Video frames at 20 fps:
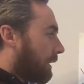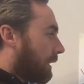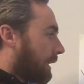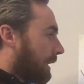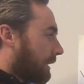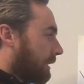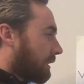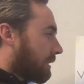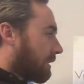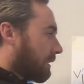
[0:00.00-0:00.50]

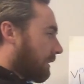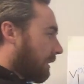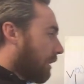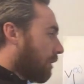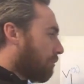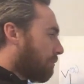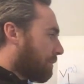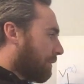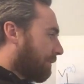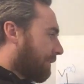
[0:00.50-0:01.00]
And the
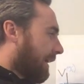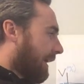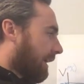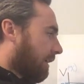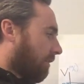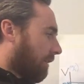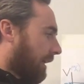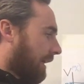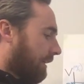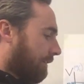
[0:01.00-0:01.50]
slope of
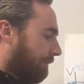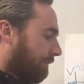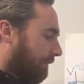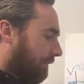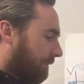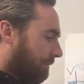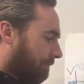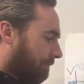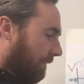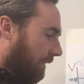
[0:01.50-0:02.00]
that graph
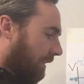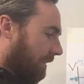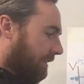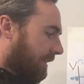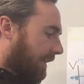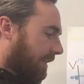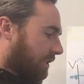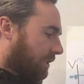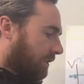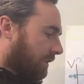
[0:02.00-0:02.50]
is
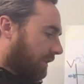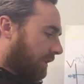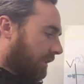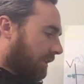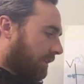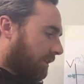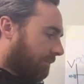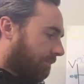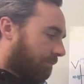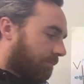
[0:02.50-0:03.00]

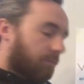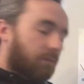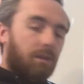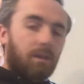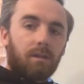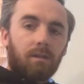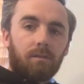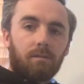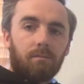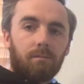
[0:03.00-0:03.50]
actually
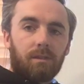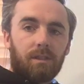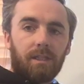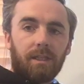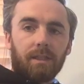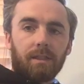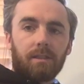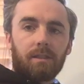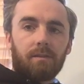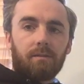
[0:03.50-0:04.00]

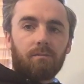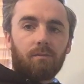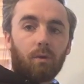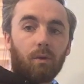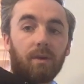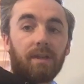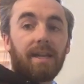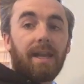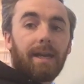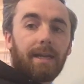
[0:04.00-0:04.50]
6
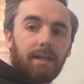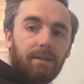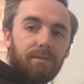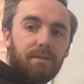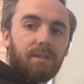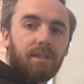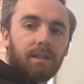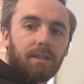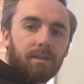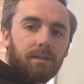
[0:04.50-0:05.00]
or negative
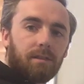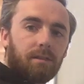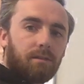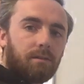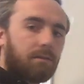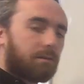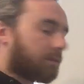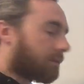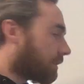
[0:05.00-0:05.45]
6.